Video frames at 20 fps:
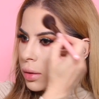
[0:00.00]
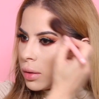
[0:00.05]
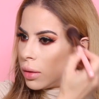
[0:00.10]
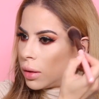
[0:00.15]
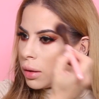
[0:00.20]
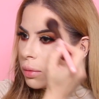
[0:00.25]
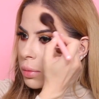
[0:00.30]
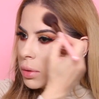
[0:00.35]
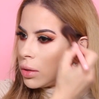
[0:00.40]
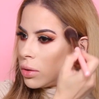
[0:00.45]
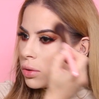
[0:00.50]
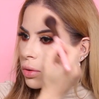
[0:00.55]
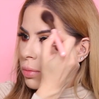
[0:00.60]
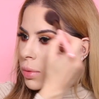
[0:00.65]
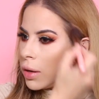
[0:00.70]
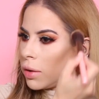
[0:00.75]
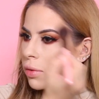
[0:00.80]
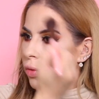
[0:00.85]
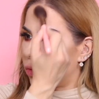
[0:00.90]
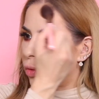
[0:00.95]
Let me do
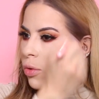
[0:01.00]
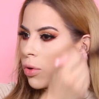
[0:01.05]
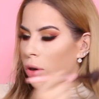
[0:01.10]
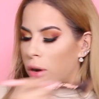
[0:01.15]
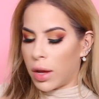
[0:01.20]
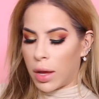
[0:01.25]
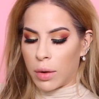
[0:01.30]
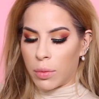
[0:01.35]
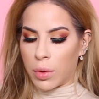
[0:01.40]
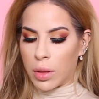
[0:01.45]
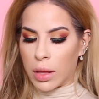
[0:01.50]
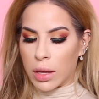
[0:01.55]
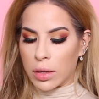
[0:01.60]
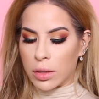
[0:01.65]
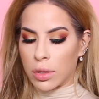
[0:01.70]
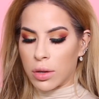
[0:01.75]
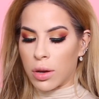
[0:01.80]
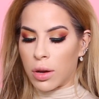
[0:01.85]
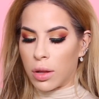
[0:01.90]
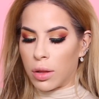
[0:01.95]
my forehead with
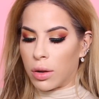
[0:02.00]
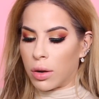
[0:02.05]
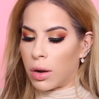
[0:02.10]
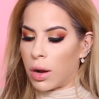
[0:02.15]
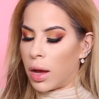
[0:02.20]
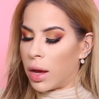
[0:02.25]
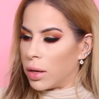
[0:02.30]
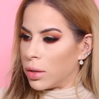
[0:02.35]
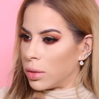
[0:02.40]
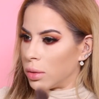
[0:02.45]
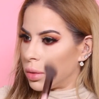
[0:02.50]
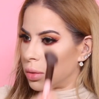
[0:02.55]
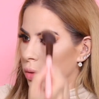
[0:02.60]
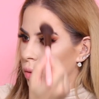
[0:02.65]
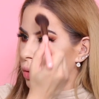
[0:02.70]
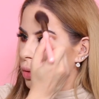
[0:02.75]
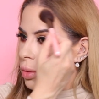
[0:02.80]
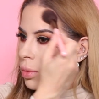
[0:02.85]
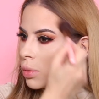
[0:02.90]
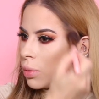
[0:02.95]
this color
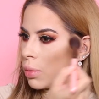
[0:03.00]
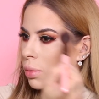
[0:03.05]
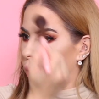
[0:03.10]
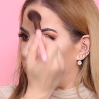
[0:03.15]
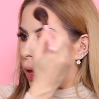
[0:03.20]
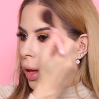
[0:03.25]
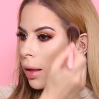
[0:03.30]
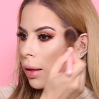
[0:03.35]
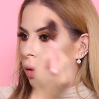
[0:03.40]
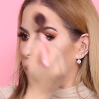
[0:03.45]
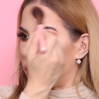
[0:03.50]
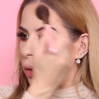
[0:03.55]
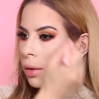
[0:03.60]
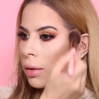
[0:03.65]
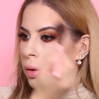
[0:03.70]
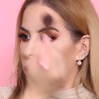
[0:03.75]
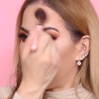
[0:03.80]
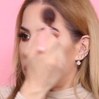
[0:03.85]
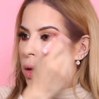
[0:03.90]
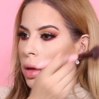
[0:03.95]
as well,
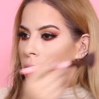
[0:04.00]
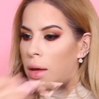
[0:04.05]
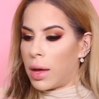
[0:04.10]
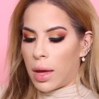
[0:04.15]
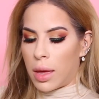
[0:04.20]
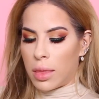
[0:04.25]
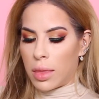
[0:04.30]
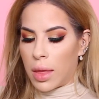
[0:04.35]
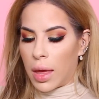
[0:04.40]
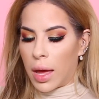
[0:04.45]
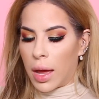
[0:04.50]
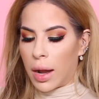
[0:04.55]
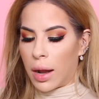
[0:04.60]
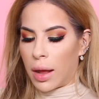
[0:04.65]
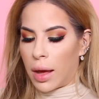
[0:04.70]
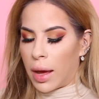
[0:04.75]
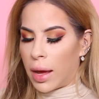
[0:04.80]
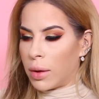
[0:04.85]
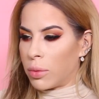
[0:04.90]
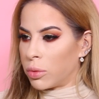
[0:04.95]
and then
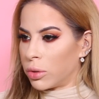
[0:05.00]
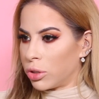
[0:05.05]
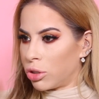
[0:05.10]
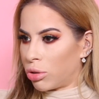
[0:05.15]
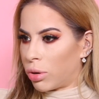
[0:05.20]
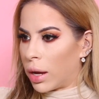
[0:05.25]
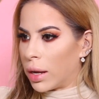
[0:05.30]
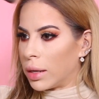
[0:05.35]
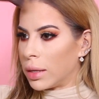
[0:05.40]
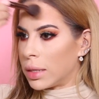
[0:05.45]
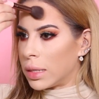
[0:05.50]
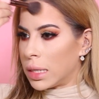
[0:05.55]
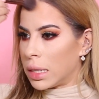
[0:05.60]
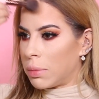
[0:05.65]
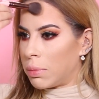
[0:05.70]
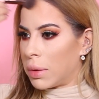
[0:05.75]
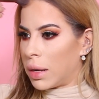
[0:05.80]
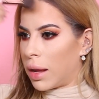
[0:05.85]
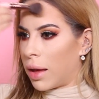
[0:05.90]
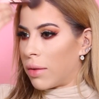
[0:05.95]
I will try to
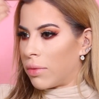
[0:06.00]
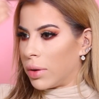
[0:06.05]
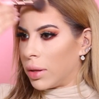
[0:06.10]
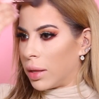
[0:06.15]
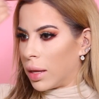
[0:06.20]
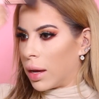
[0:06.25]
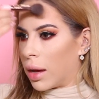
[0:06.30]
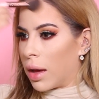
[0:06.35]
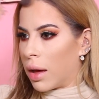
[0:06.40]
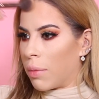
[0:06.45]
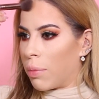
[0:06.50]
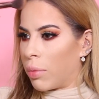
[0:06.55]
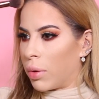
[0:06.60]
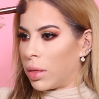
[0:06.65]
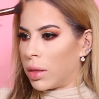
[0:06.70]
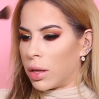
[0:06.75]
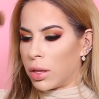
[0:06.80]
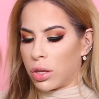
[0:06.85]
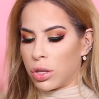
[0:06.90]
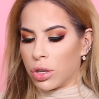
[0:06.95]
deepen everything up
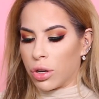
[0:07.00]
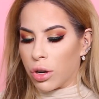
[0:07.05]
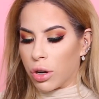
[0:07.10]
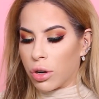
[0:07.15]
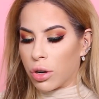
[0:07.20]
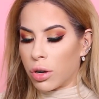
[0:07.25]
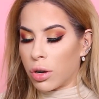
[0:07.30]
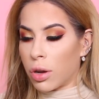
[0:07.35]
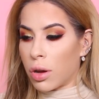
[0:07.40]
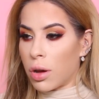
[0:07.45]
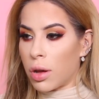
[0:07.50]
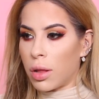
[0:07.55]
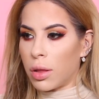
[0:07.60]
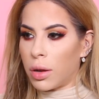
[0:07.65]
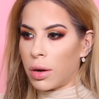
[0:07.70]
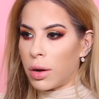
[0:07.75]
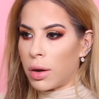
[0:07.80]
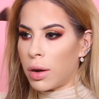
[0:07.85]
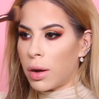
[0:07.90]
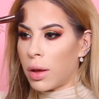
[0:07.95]
with a darker
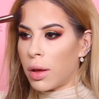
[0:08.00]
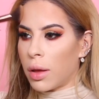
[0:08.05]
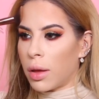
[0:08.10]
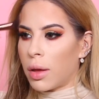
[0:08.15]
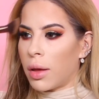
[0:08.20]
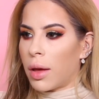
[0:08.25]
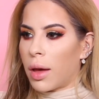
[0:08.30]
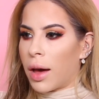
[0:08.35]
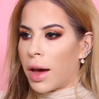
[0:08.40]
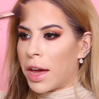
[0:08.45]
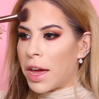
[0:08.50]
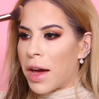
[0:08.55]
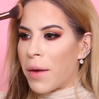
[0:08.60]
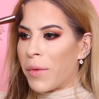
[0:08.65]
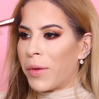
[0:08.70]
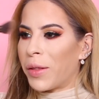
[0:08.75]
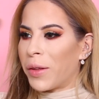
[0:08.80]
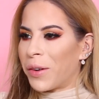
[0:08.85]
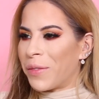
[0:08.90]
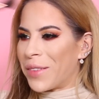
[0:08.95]
color. I am
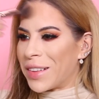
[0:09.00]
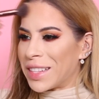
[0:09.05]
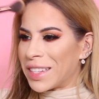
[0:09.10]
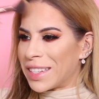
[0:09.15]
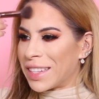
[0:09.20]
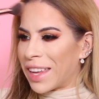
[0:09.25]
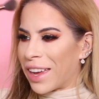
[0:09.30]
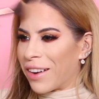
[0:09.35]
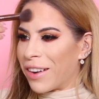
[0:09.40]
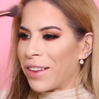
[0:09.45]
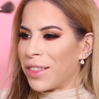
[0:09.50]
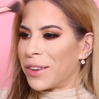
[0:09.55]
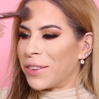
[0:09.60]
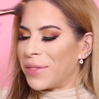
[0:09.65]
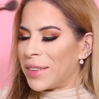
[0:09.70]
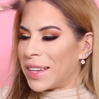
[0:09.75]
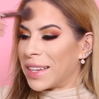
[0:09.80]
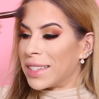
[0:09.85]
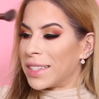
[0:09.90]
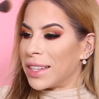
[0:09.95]
a little bit scared though,
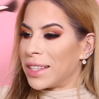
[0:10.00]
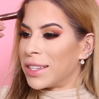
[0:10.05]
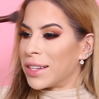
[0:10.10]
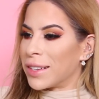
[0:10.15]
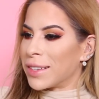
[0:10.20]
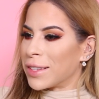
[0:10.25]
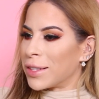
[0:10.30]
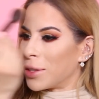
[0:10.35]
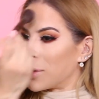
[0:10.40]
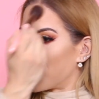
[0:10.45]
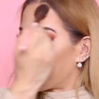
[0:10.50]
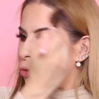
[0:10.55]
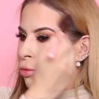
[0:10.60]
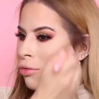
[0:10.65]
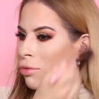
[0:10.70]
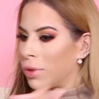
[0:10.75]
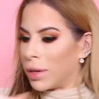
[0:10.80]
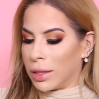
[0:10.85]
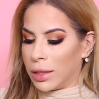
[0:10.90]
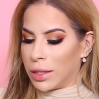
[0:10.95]
because it does look
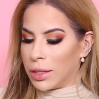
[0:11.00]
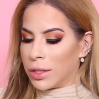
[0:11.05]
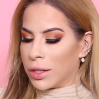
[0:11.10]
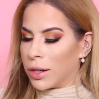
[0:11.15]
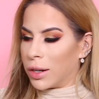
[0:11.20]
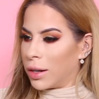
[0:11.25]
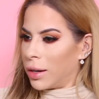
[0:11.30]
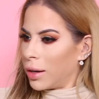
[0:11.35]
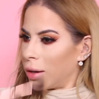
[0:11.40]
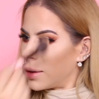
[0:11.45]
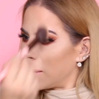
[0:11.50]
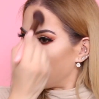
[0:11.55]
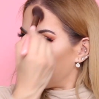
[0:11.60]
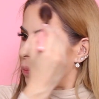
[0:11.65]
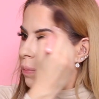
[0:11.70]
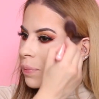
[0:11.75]
really dark.